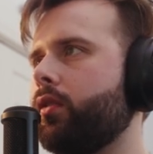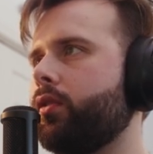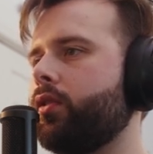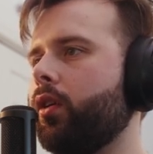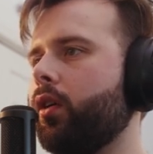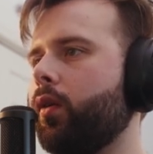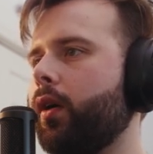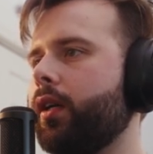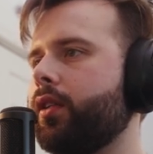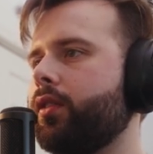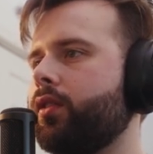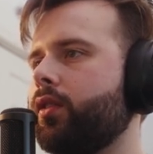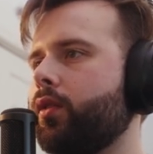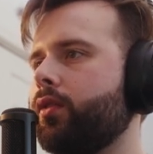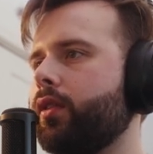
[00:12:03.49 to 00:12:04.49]
So I
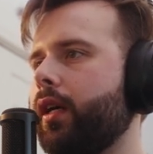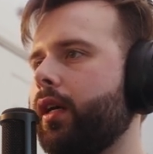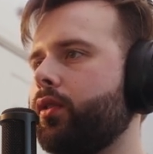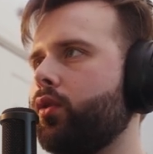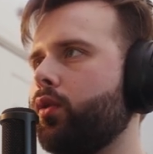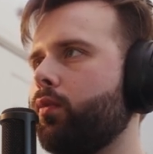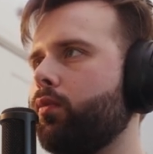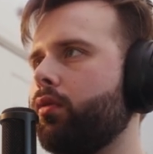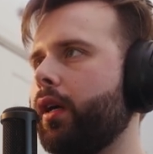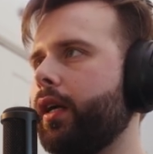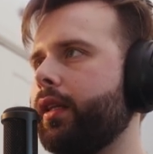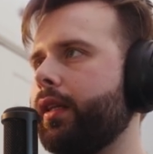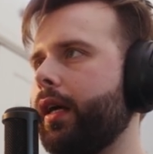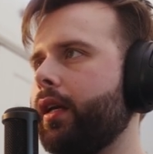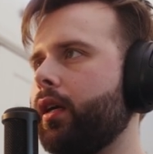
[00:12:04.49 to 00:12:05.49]
just used that to
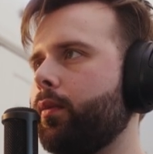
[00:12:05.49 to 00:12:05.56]
brighten